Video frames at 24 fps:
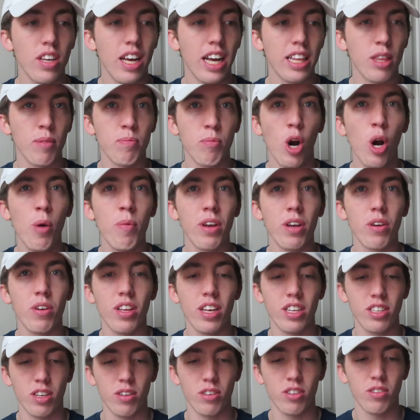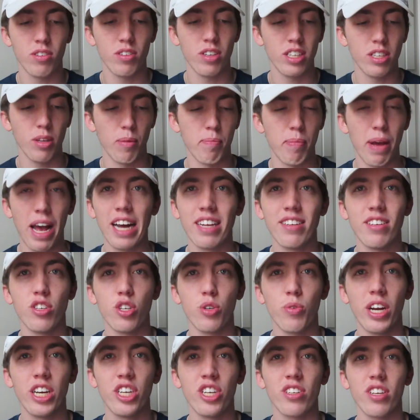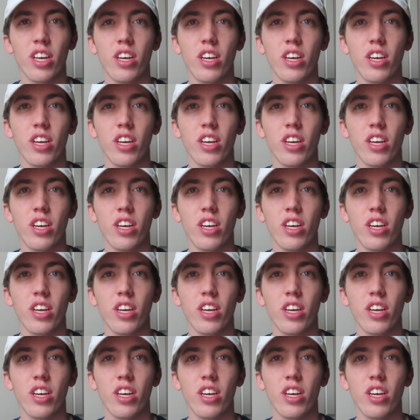At the moment, it's a bad situation.